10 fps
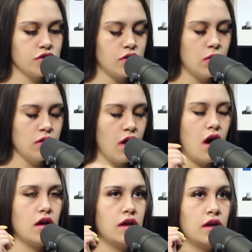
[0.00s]
so
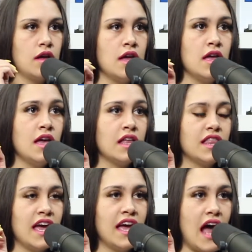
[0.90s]
long
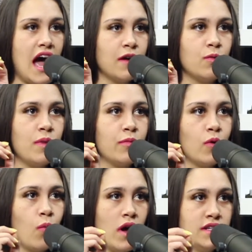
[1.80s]
that I
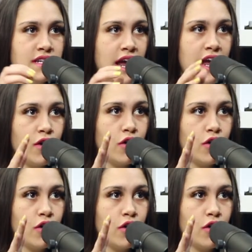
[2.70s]
remember one day